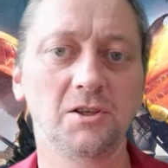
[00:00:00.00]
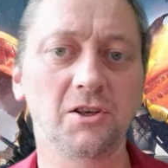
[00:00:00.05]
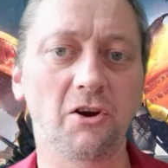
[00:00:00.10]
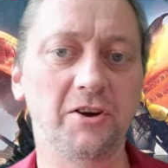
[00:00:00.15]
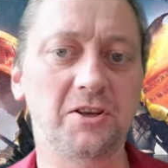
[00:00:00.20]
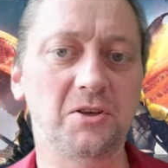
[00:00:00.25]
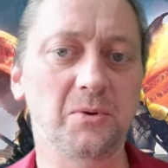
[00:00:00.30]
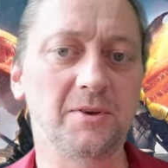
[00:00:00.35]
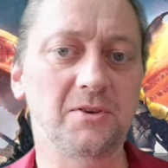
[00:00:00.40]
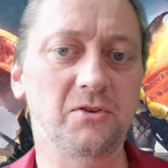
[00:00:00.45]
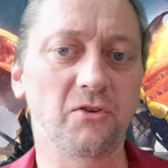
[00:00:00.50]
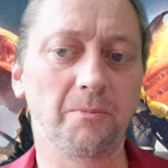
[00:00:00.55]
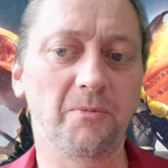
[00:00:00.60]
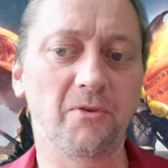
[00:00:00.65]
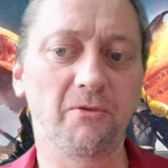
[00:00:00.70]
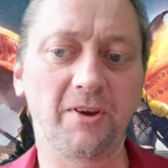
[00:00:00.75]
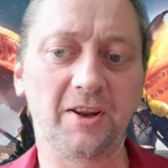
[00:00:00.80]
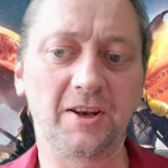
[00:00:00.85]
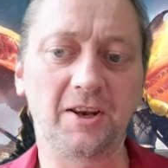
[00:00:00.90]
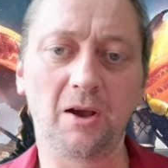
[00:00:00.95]
Sorry to
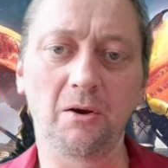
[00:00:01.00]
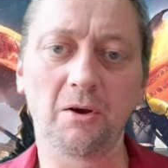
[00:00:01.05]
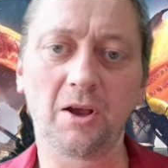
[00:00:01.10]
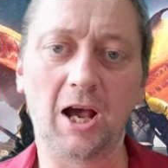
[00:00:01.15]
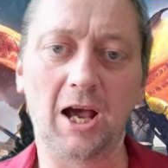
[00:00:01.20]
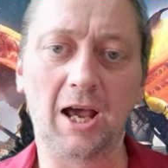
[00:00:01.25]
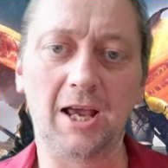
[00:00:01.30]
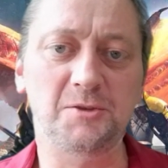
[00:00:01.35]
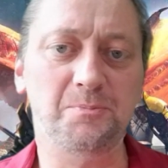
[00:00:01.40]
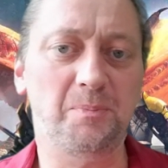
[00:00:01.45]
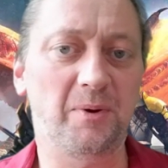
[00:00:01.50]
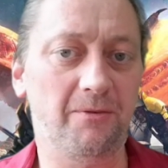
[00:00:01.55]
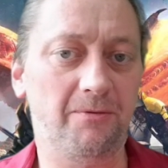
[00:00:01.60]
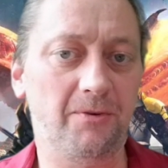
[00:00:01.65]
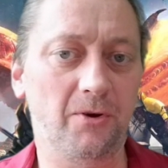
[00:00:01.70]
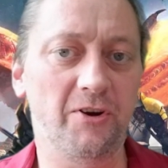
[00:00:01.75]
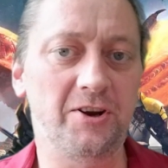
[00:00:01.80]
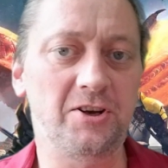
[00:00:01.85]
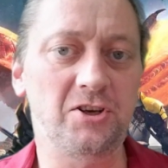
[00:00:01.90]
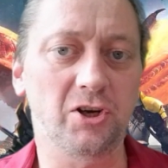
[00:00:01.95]
interrupt the video, guys, but
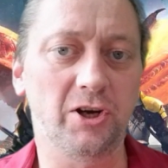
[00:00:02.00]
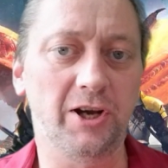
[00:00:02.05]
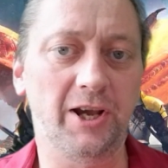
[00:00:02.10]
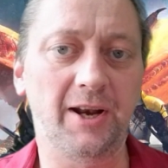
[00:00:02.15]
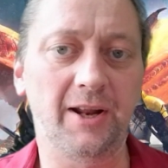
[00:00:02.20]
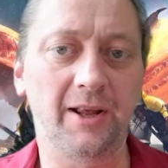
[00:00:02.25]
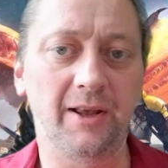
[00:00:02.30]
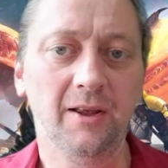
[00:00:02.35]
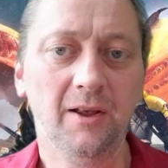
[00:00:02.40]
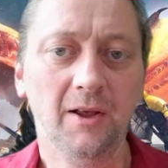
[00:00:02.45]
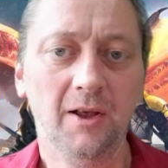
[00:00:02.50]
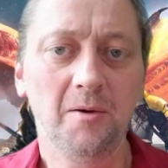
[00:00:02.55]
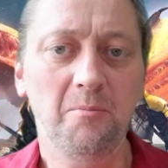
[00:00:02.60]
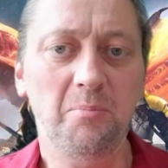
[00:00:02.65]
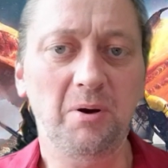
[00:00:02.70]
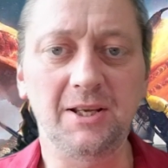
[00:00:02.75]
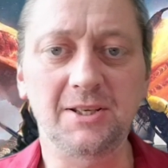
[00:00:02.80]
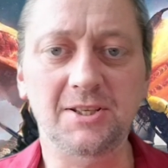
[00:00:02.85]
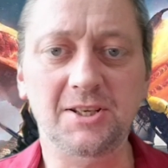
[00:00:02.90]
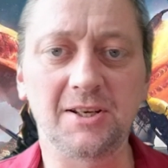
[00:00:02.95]
if you're enjoying it,
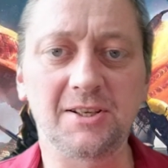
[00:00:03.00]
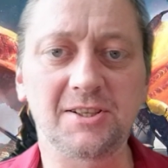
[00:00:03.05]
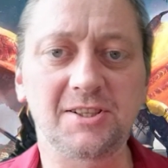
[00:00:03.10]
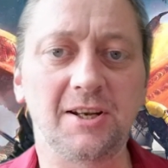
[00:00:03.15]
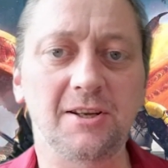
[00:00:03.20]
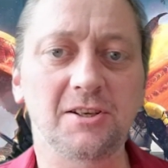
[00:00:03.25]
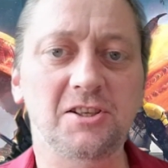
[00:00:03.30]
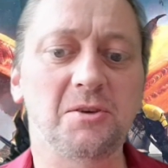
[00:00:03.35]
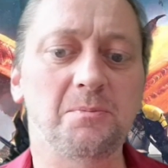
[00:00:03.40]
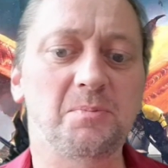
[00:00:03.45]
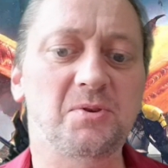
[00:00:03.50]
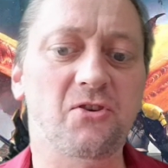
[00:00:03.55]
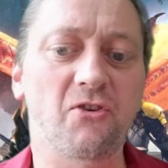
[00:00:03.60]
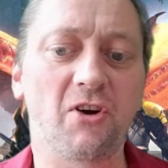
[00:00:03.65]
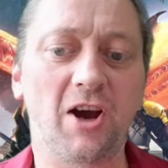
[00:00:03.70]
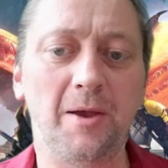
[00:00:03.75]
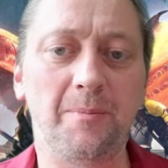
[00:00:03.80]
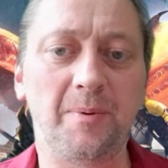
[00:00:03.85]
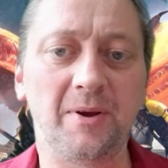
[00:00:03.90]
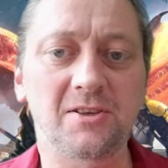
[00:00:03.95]
please consider
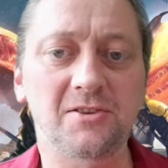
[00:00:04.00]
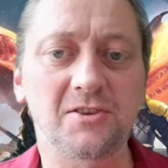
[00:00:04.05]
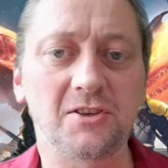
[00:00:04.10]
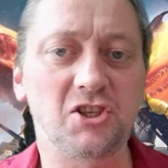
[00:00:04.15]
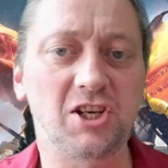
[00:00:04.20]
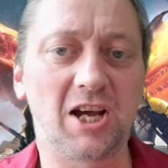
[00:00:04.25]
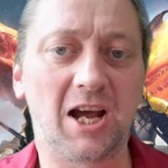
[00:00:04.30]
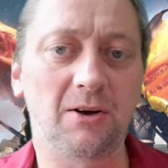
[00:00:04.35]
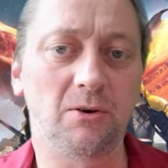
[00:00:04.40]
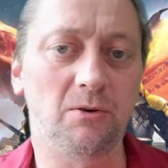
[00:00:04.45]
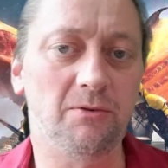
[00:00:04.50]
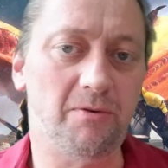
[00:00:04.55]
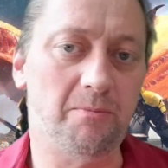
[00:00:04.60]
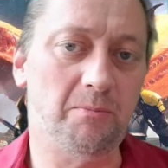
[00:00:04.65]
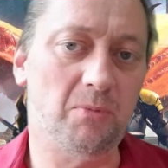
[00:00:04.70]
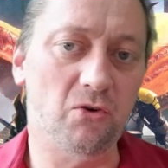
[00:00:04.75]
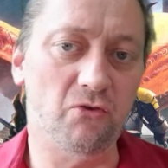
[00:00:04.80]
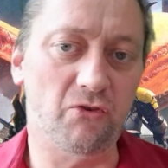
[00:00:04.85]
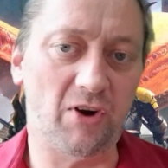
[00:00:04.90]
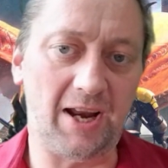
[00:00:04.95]
subscribing to the channel
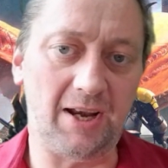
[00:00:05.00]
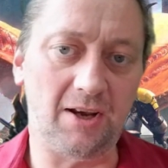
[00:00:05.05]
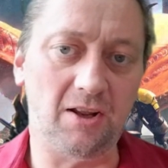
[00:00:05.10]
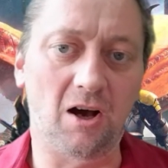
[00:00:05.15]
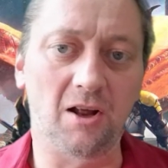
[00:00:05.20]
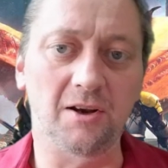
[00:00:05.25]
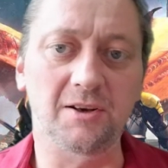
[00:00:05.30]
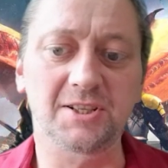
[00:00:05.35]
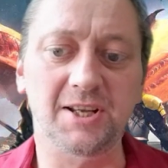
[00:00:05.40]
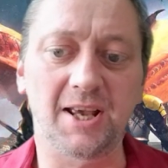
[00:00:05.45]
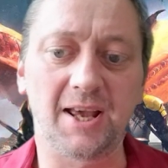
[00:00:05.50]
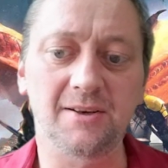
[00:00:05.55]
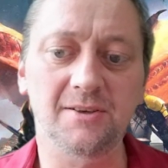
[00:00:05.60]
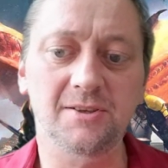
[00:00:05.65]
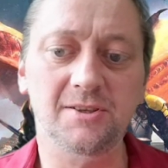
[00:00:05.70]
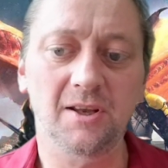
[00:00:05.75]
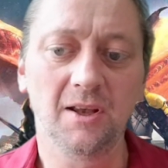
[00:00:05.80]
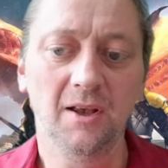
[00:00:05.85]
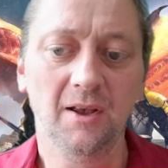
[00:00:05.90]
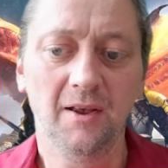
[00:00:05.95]
for more raid
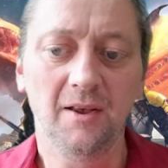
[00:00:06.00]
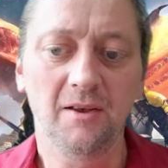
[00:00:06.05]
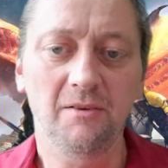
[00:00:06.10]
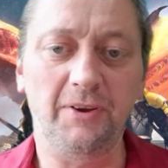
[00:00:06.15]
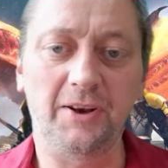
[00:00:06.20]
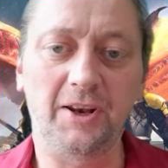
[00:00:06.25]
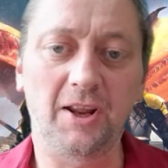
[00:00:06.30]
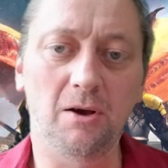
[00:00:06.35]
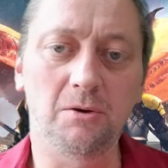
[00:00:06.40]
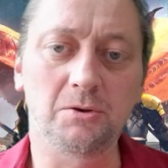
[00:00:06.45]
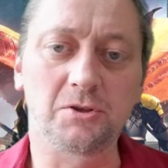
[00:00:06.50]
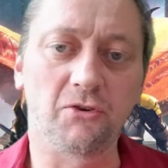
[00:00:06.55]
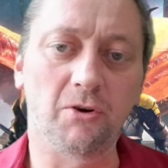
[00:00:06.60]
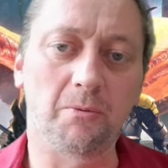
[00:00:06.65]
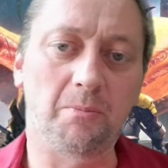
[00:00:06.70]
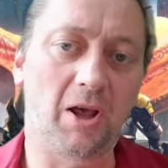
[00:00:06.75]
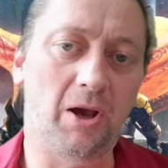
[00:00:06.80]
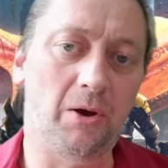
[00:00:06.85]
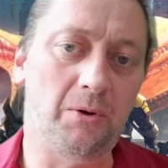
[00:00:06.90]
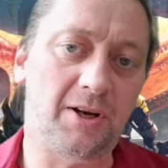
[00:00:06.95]
content. Videos
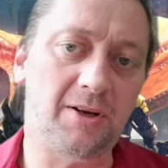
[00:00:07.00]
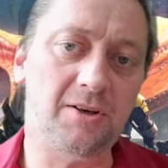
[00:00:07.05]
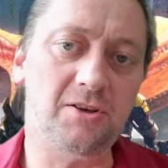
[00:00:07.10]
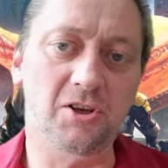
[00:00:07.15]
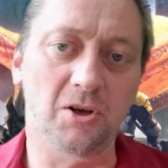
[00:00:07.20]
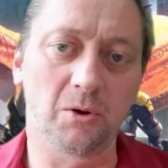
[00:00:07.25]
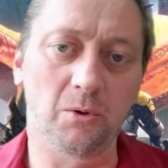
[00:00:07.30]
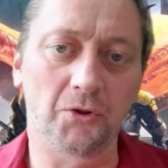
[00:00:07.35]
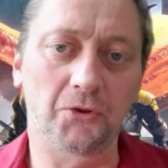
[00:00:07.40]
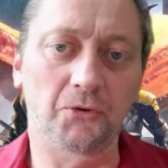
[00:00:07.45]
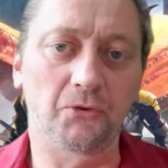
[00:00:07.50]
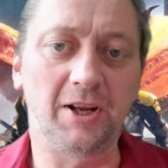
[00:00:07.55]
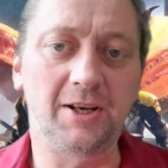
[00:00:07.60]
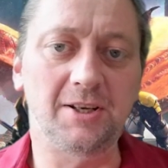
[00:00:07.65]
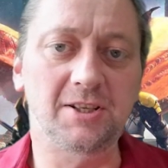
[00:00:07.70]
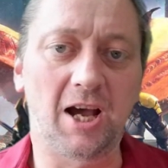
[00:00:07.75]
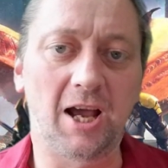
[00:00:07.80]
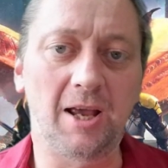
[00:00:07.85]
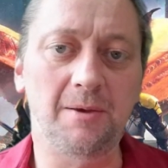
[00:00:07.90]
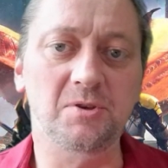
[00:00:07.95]
are uploaded 2 or
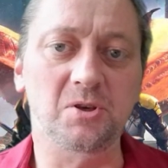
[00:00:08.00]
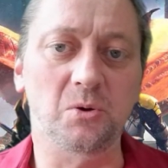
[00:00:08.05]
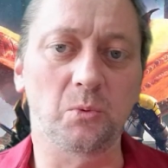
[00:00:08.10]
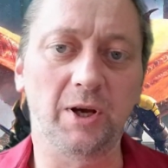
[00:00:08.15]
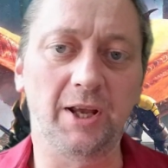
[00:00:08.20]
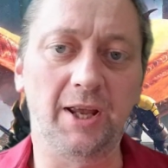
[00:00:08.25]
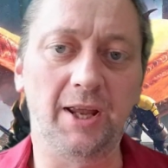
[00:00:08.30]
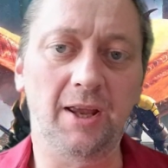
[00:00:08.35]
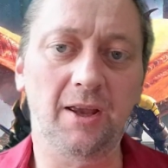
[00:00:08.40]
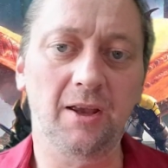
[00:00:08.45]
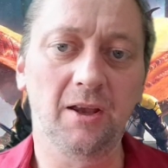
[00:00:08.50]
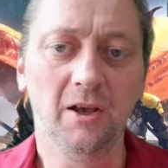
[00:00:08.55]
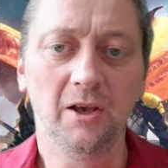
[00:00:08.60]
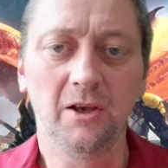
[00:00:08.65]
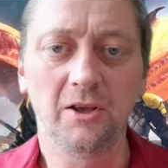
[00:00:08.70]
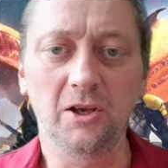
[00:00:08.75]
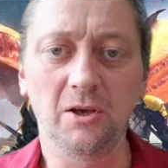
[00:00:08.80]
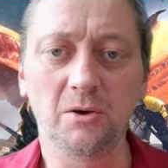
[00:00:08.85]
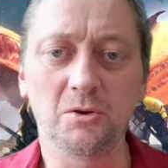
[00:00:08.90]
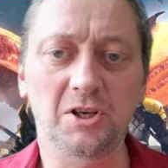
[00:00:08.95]
3 times a week,
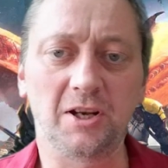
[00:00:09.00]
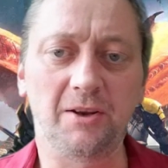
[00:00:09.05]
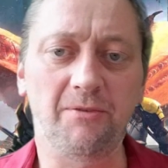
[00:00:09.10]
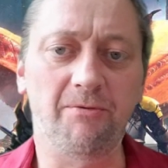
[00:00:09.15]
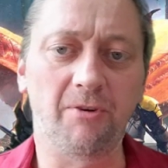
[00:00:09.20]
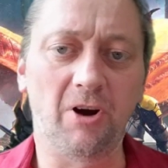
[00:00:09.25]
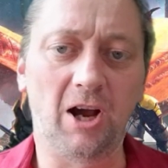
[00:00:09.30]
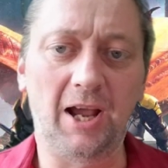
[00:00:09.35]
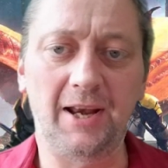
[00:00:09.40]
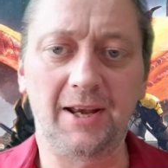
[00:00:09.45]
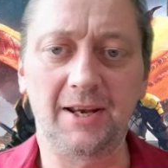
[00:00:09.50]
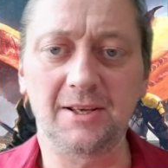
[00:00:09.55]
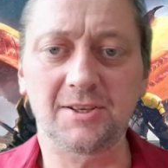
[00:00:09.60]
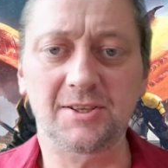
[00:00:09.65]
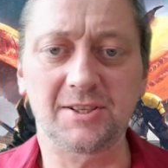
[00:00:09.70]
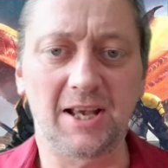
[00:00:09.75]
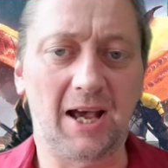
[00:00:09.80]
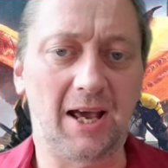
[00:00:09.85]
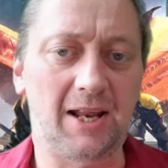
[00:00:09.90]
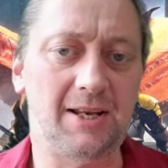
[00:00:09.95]
usually
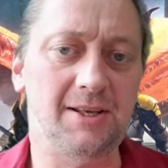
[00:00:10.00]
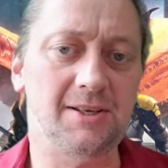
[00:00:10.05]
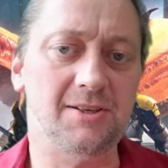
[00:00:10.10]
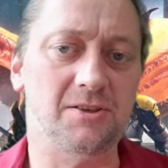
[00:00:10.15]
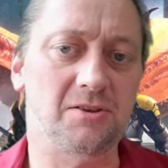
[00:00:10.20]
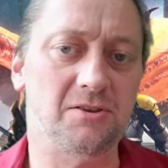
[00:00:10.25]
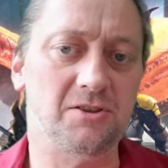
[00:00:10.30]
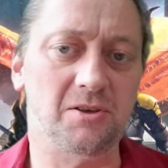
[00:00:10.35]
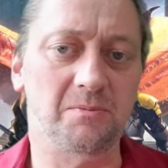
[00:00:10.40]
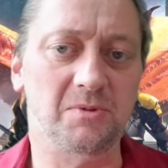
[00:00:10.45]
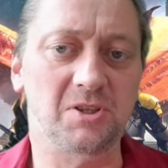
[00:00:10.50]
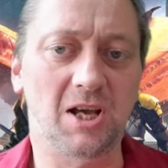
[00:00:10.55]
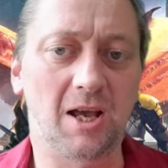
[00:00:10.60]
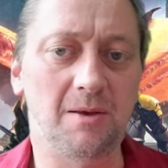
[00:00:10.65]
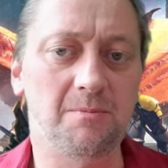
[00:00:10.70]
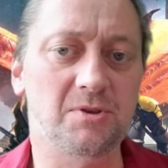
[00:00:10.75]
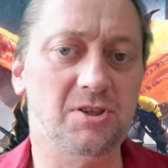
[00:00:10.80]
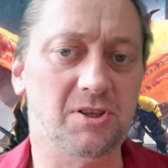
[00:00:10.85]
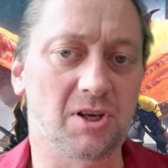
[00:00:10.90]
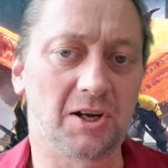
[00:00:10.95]
Fridays, Saturdays, and
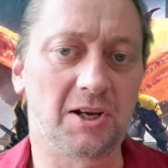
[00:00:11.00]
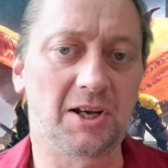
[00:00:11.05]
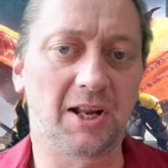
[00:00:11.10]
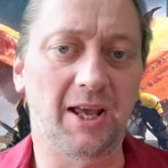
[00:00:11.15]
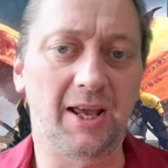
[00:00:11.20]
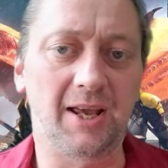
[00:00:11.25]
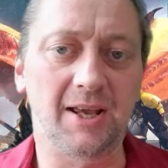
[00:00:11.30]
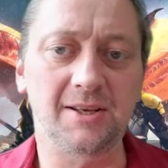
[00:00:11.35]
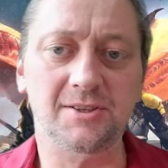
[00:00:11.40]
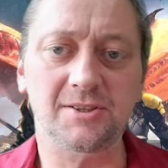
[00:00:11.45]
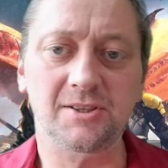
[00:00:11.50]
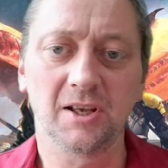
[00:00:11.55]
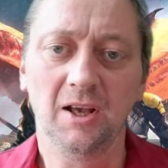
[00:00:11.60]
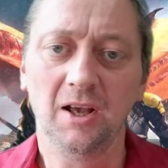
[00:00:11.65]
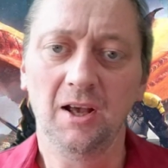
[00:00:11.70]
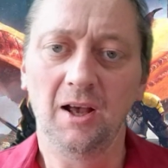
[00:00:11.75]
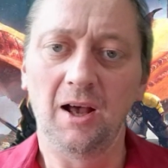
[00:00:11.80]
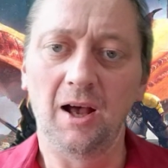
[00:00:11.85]
sometimes Sundays.